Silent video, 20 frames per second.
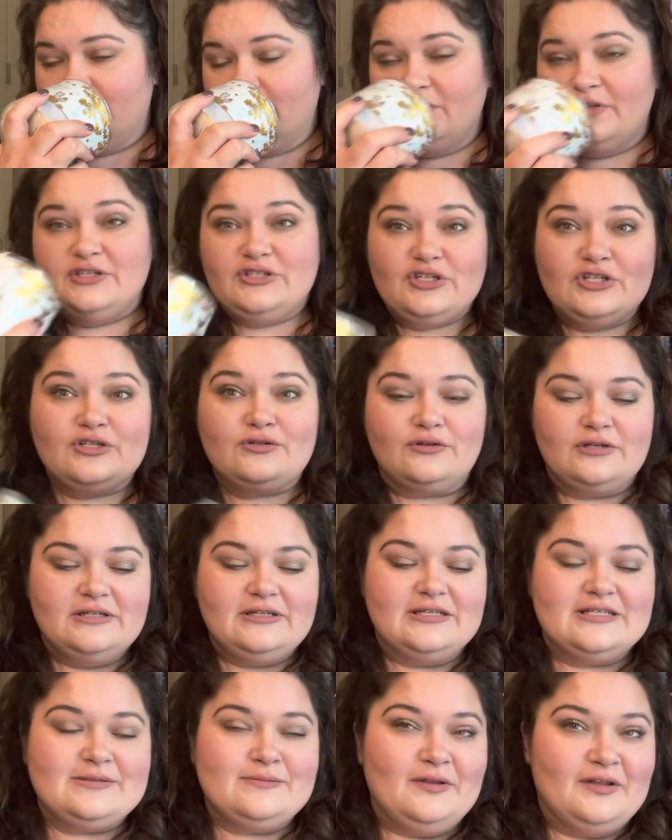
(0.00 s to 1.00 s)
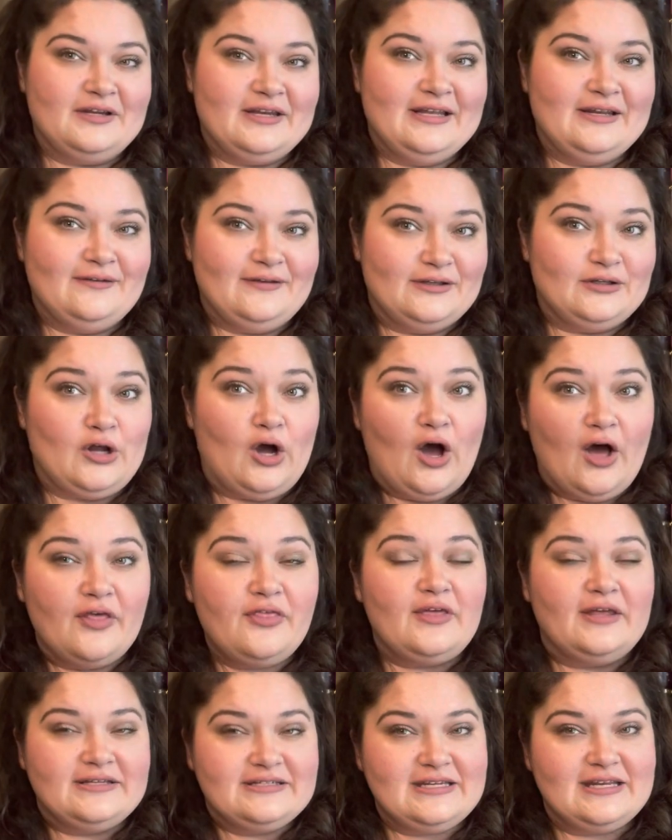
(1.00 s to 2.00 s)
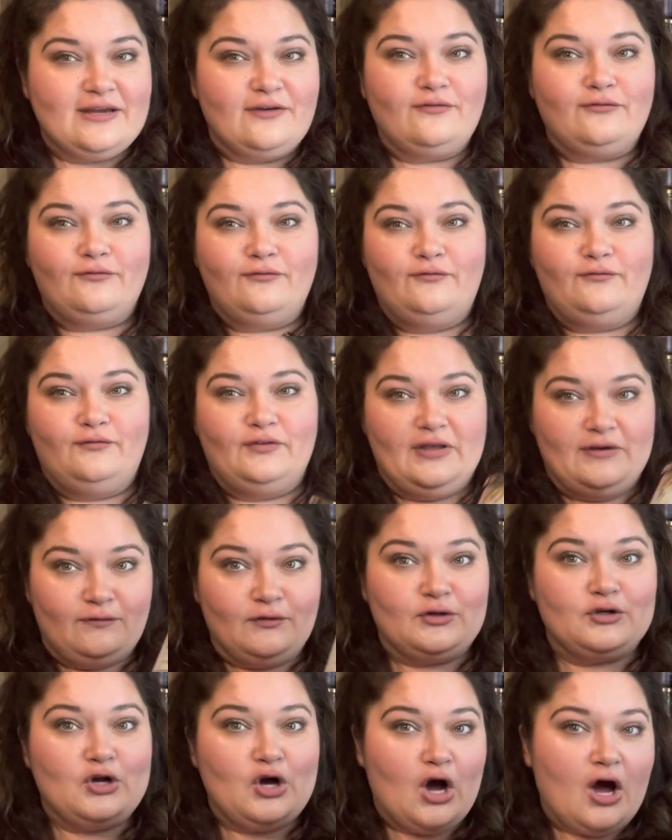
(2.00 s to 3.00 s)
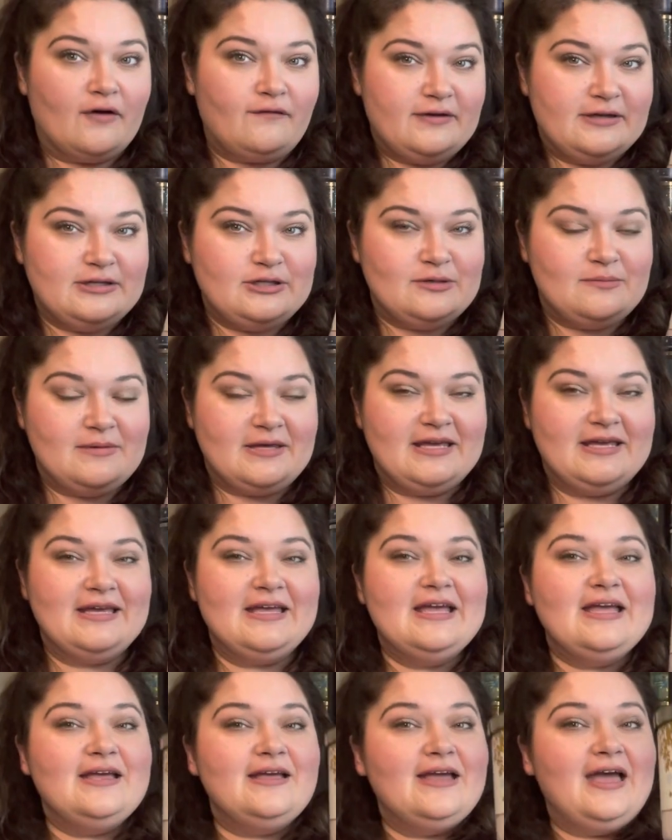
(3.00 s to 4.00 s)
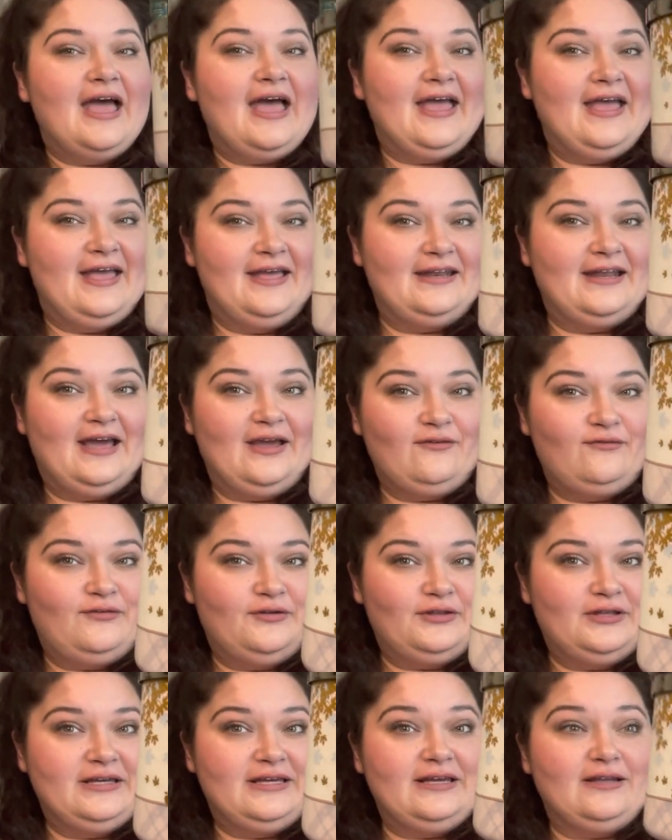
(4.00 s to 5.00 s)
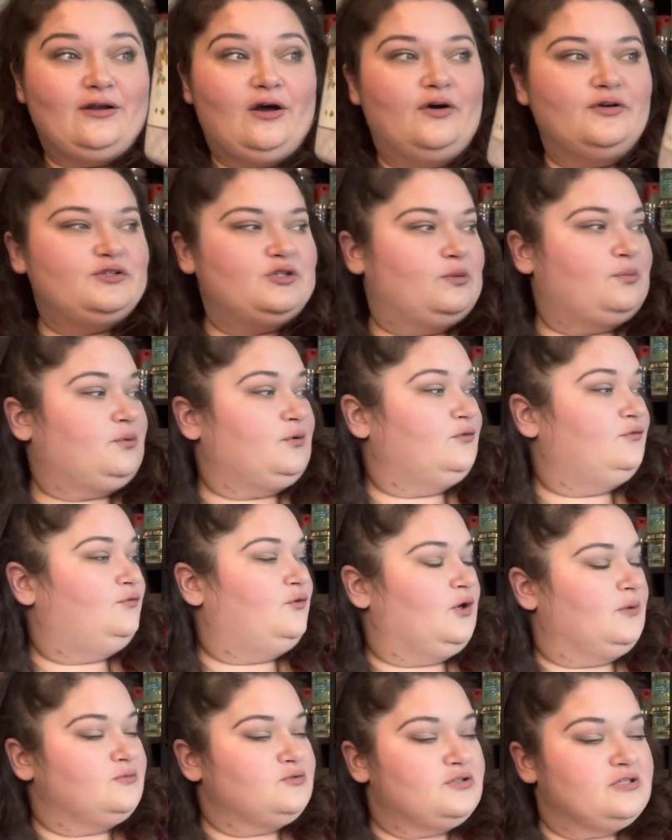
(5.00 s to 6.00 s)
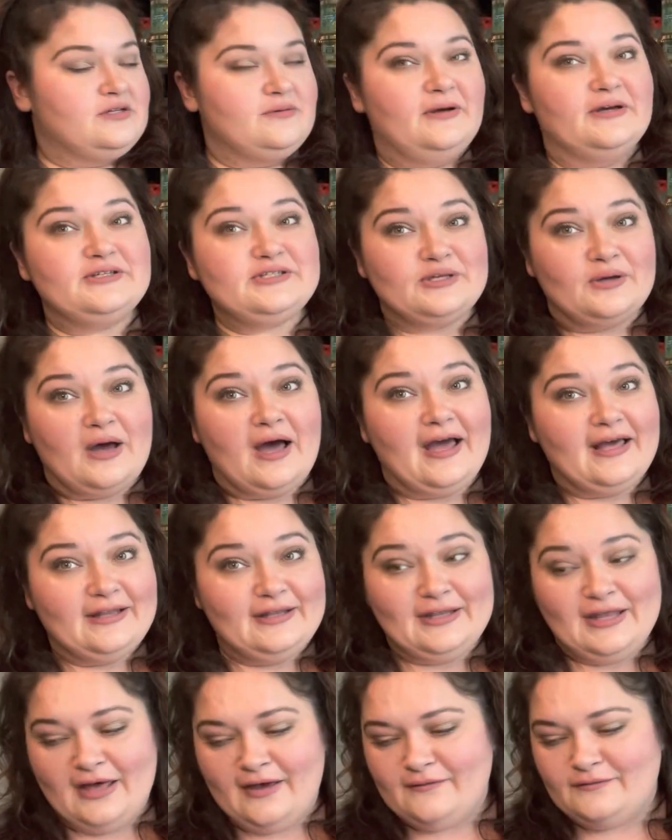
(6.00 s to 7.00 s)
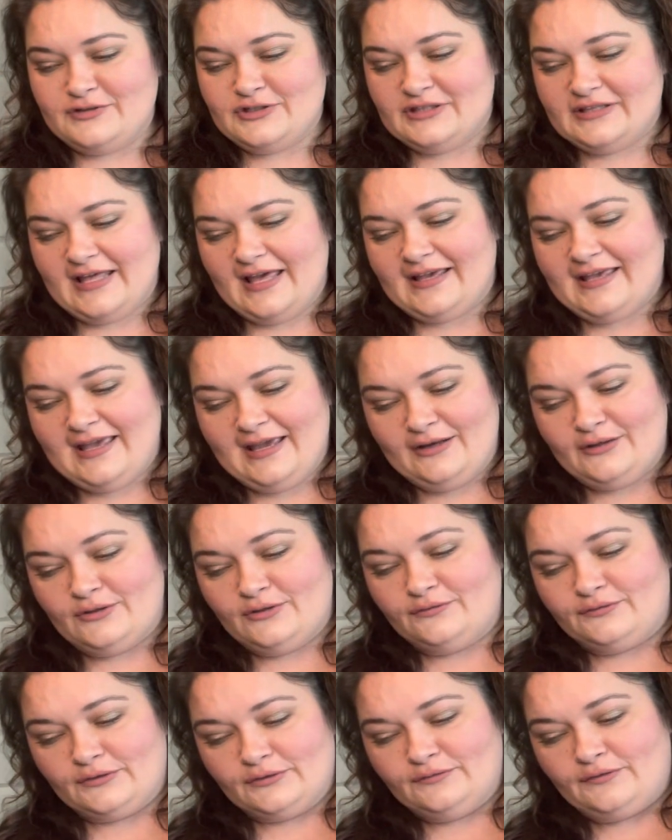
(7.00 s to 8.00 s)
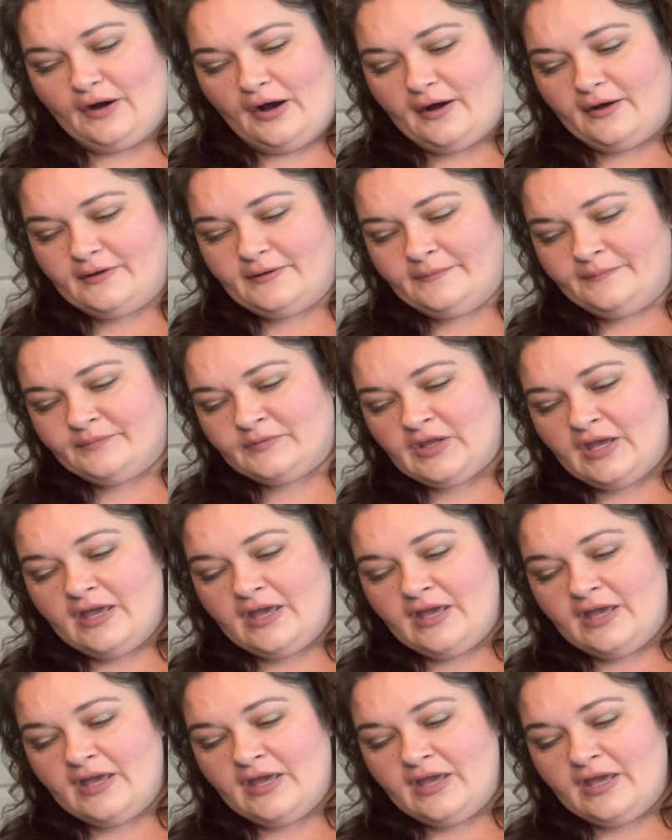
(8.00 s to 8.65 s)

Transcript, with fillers: This just really does smell like kind of like an authentic flavored coffee to me, and I feel like it also performed really well, so I loved that candle for fall.